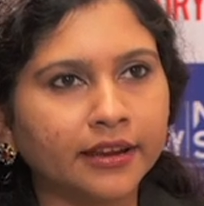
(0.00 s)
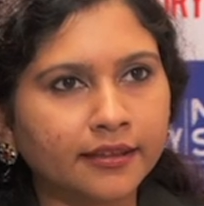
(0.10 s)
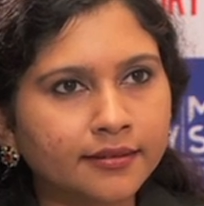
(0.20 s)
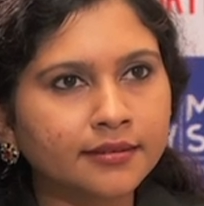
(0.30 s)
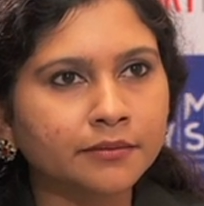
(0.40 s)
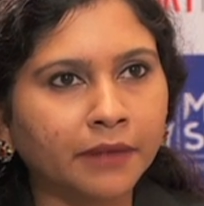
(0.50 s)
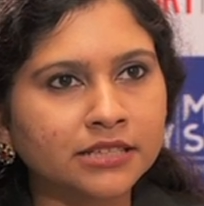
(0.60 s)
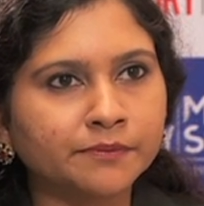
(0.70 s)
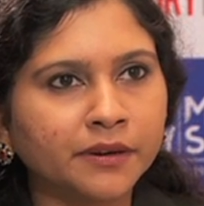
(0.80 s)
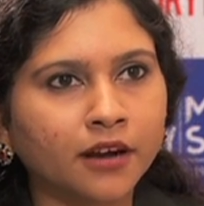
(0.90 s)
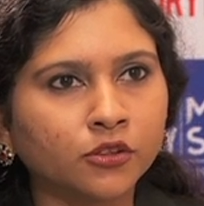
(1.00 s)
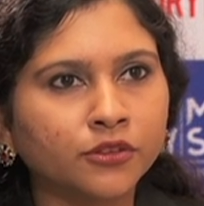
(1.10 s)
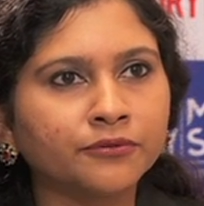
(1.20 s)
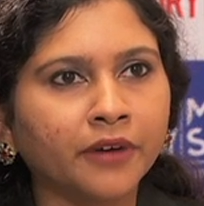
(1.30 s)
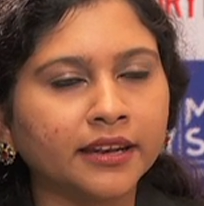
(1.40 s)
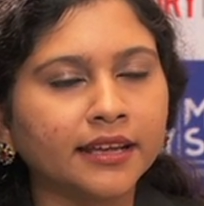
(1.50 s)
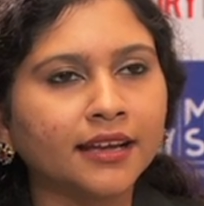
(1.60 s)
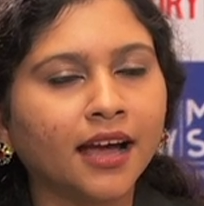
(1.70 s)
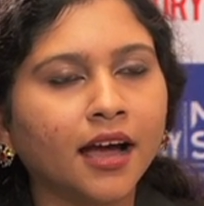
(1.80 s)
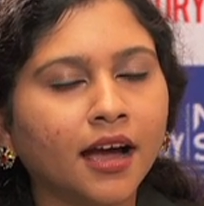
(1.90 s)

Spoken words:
raised multiple rounds of funding.